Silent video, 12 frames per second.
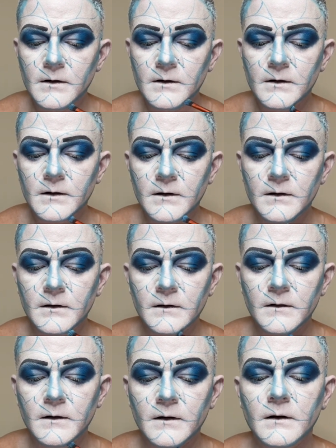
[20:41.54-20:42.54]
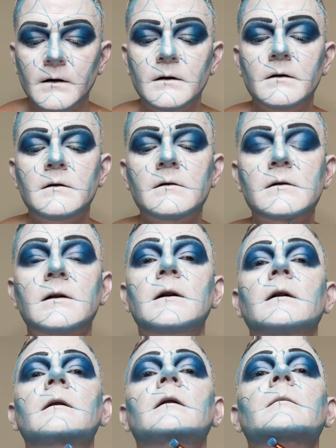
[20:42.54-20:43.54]
and getting
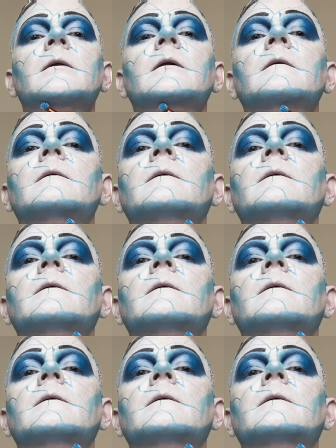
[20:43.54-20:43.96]
a little bit of